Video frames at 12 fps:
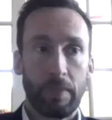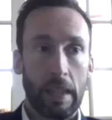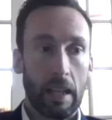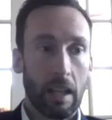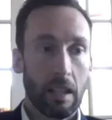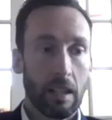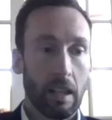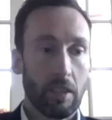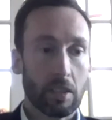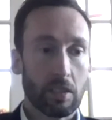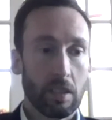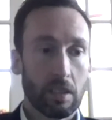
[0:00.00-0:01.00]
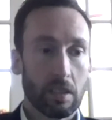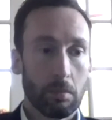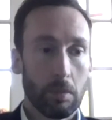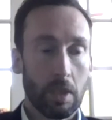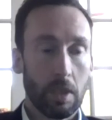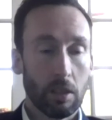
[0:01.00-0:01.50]
had obviously some
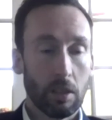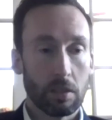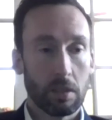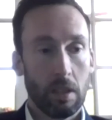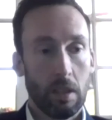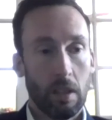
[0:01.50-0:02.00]
deals